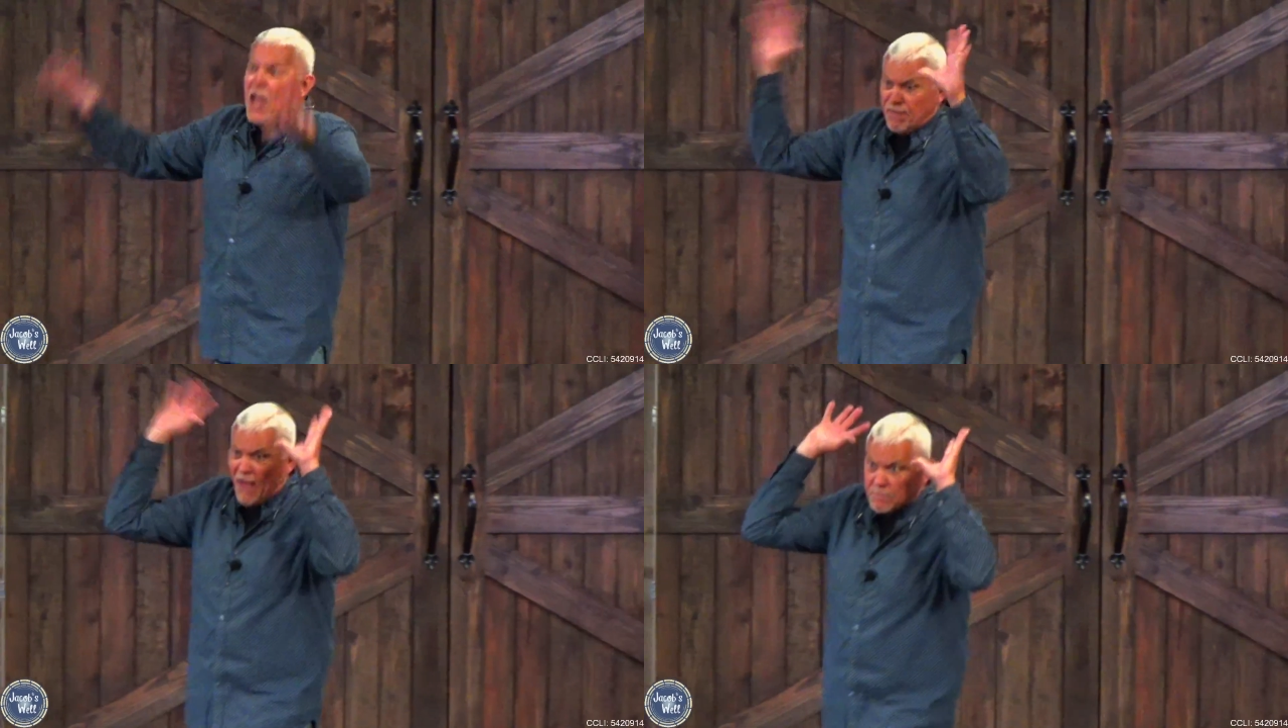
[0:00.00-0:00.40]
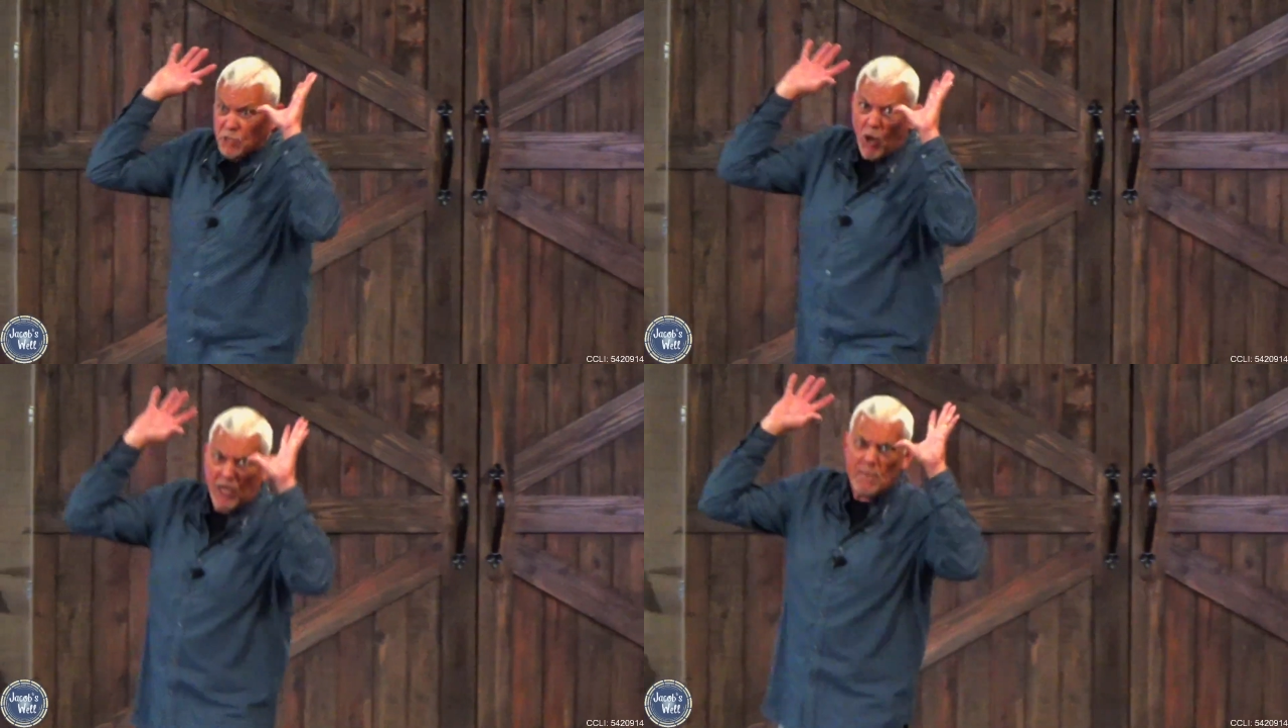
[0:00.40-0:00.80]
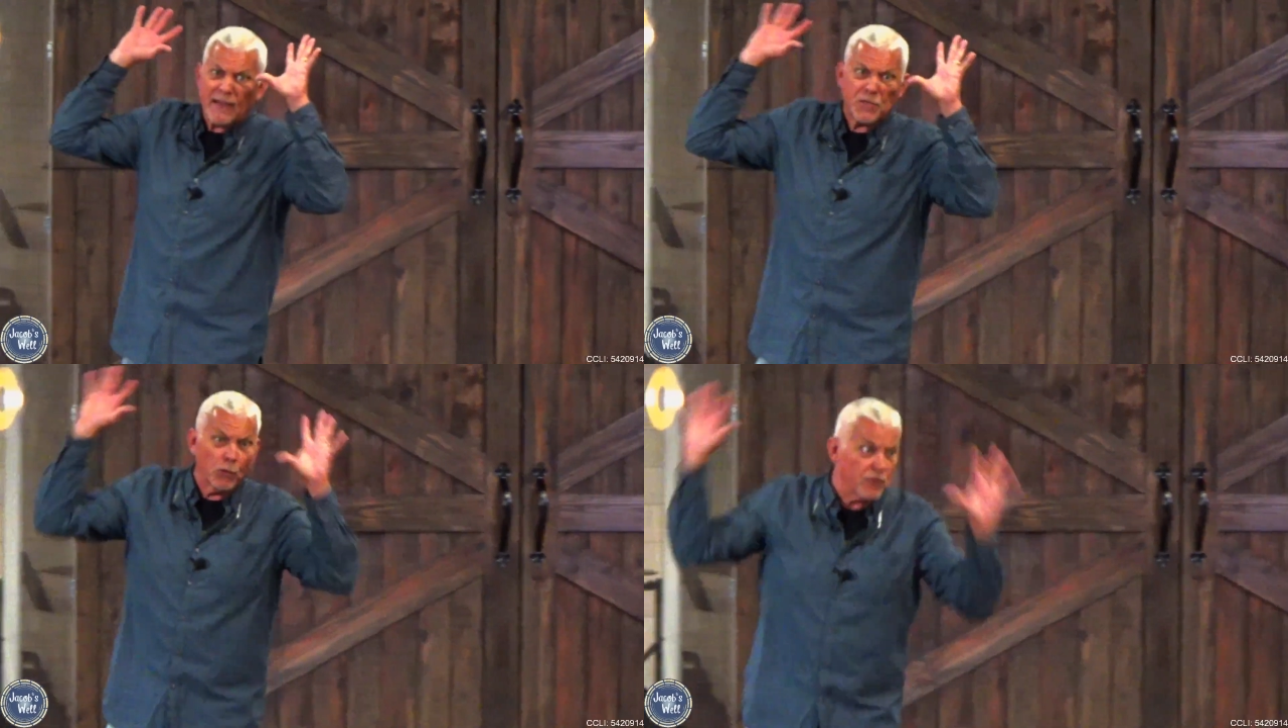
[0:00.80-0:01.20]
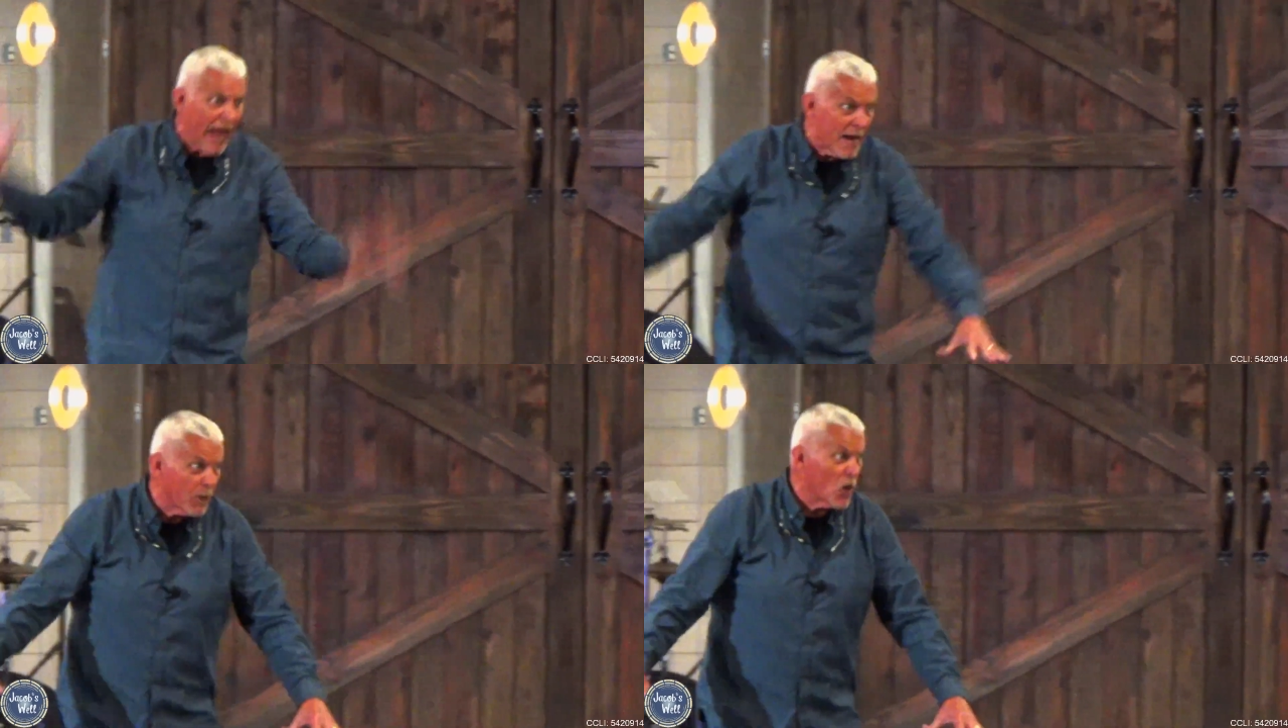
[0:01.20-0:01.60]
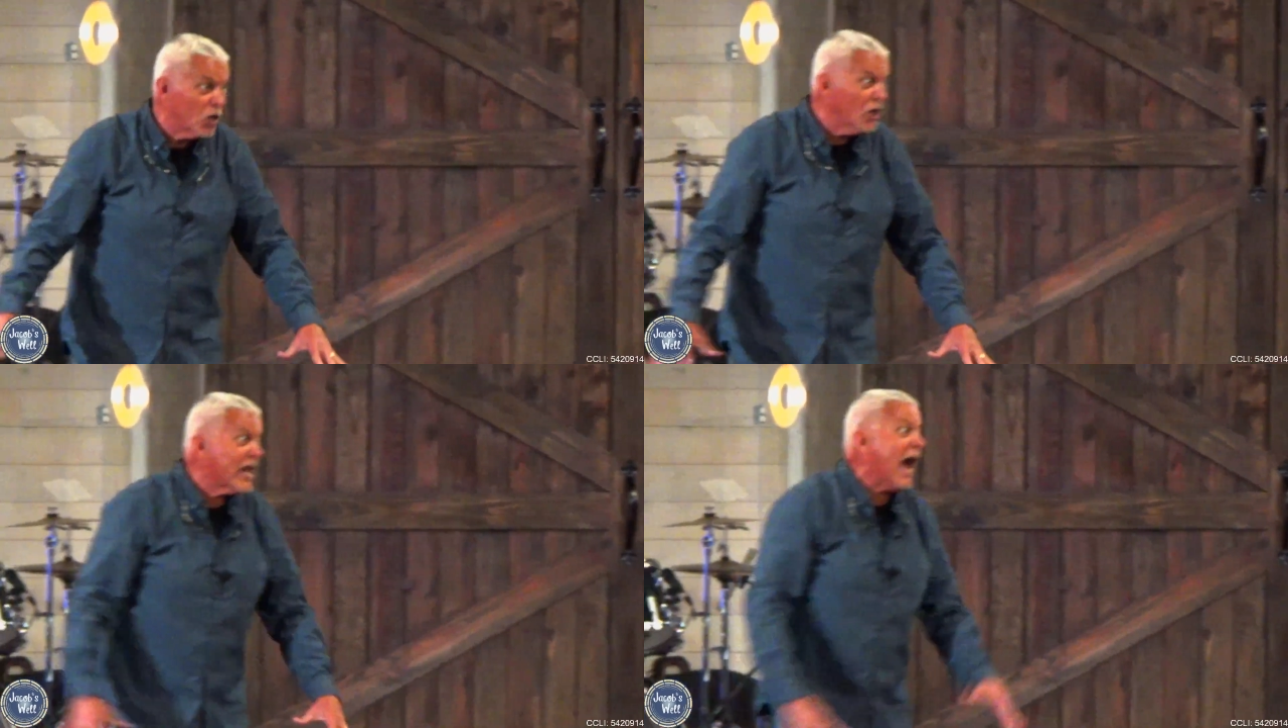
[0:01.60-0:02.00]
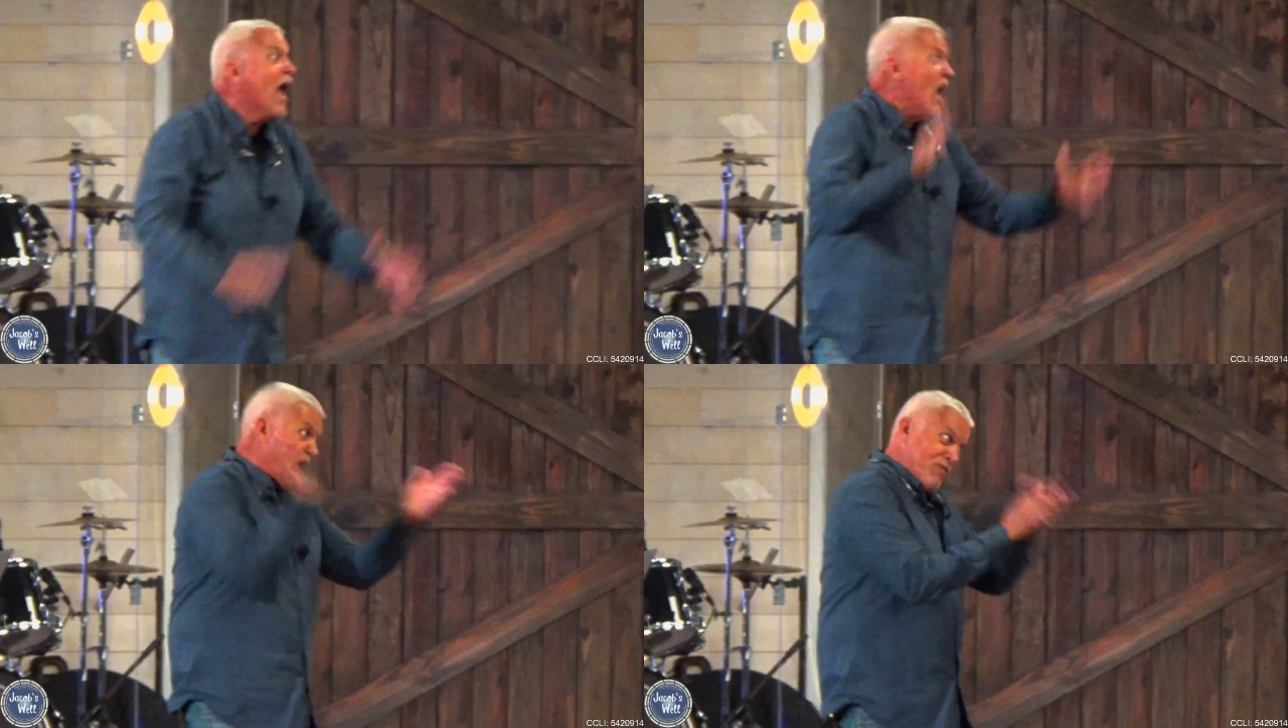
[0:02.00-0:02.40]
if I'm talking about your neighborhood, if